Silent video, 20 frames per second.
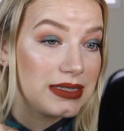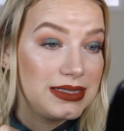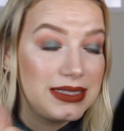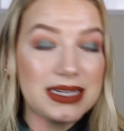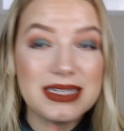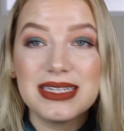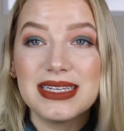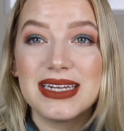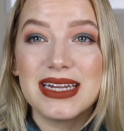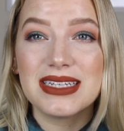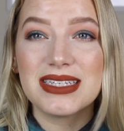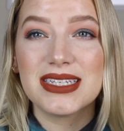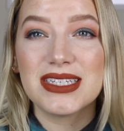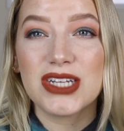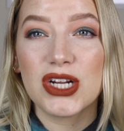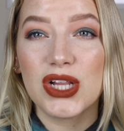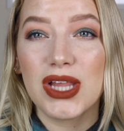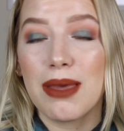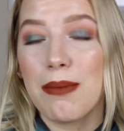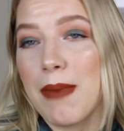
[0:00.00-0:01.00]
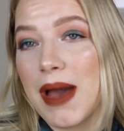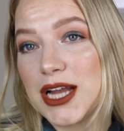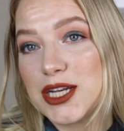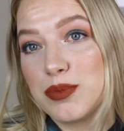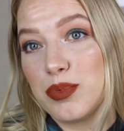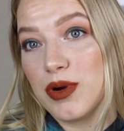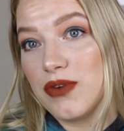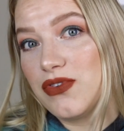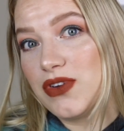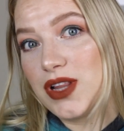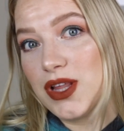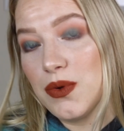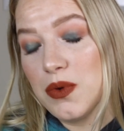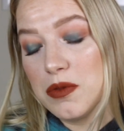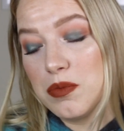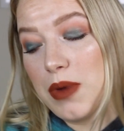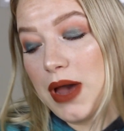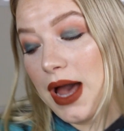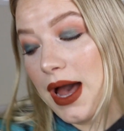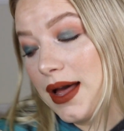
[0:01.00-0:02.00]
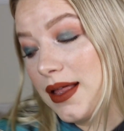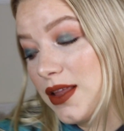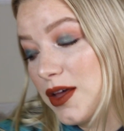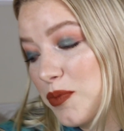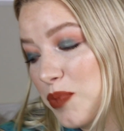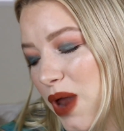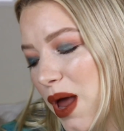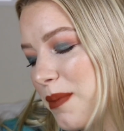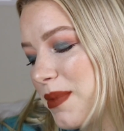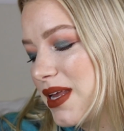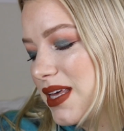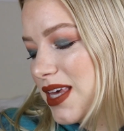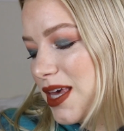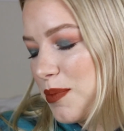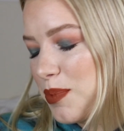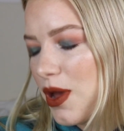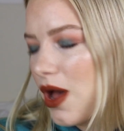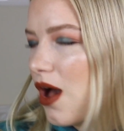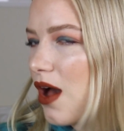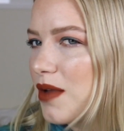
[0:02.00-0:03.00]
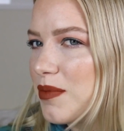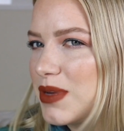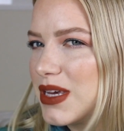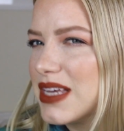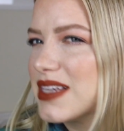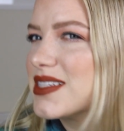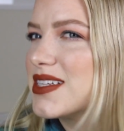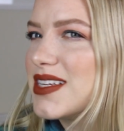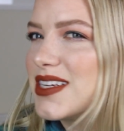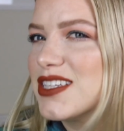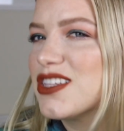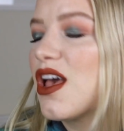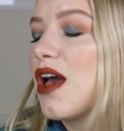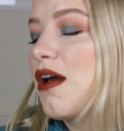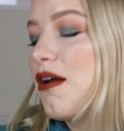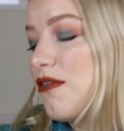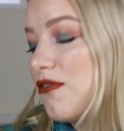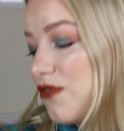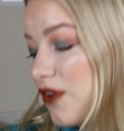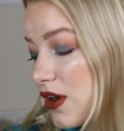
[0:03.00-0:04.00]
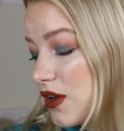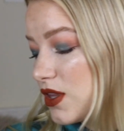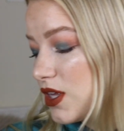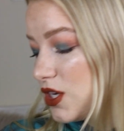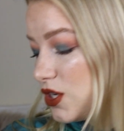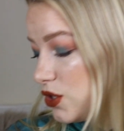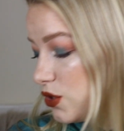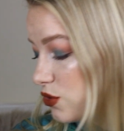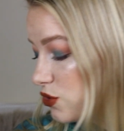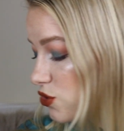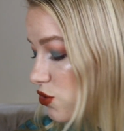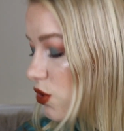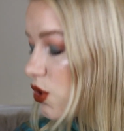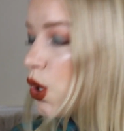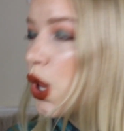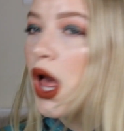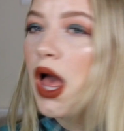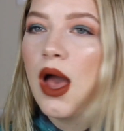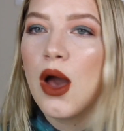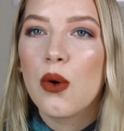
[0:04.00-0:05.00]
doesn't necessarily match perfectly with my eye look, but I'm gonna keep it on because it is fairly neutral.